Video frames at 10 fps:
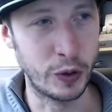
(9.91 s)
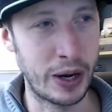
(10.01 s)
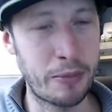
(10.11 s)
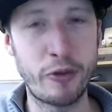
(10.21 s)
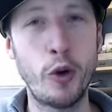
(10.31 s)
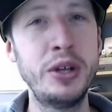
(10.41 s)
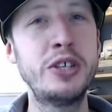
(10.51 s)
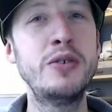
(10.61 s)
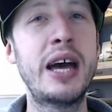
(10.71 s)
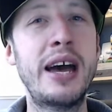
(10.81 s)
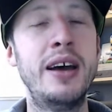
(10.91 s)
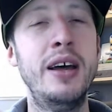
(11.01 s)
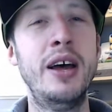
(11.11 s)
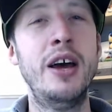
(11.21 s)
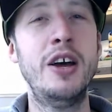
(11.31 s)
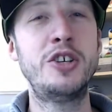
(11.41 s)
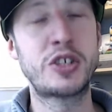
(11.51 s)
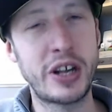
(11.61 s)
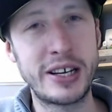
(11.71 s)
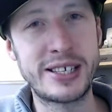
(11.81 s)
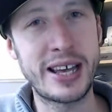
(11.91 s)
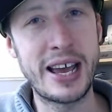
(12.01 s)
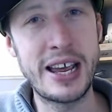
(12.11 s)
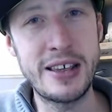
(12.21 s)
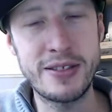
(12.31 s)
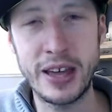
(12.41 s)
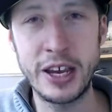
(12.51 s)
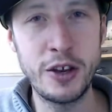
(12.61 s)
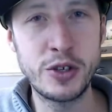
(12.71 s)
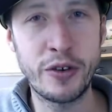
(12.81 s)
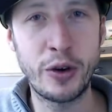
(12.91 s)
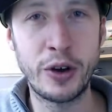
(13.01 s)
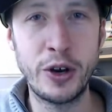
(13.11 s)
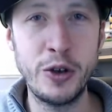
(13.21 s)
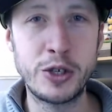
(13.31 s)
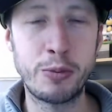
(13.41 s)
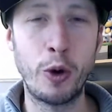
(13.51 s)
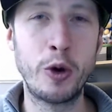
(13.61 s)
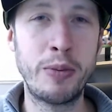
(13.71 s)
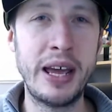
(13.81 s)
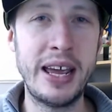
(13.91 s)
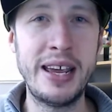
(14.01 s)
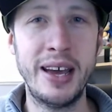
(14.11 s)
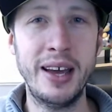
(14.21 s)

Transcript: Now before we do that, just like to say thank you to everyone who supported me